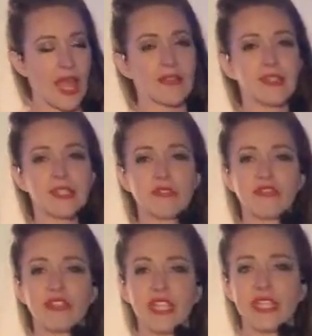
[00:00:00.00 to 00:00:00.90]
As
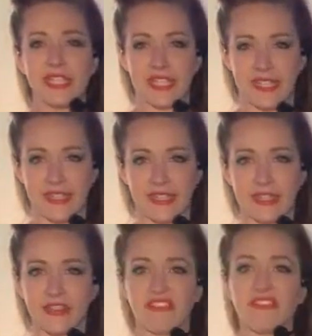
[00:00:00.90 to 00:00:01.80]
this feeling,
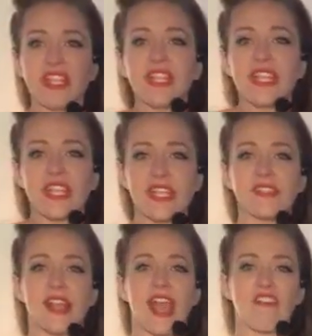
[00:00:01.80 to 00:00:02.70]
the feeling
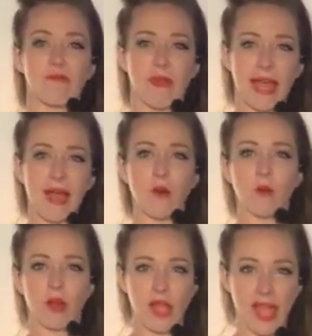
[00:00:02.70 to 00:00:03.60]
is I have power,